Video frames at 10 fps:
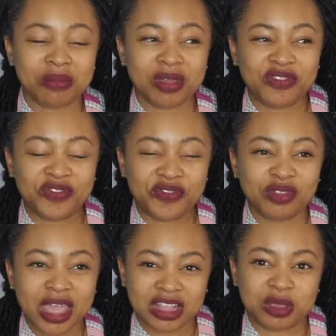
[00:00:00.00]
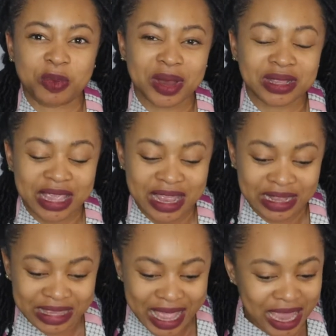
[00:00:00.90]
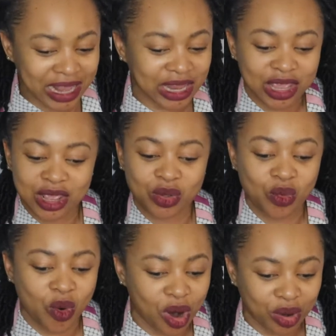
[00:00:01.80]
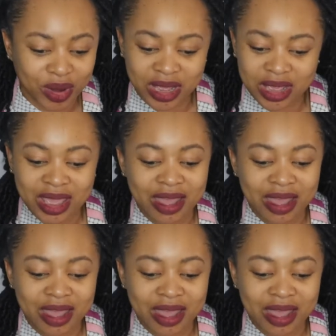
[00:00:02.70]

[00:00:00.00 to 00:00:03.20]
They may experience anxiety, worry,